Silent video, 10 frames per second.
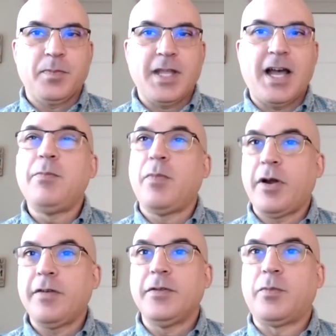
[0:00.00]
I'm
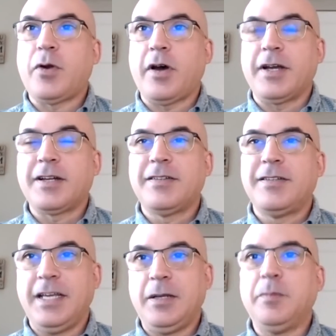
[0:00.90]
part of the product
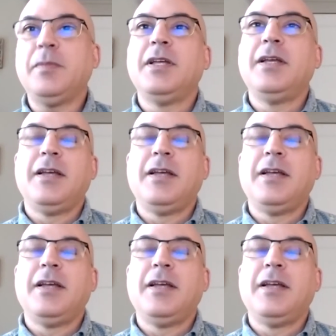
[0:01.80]
team.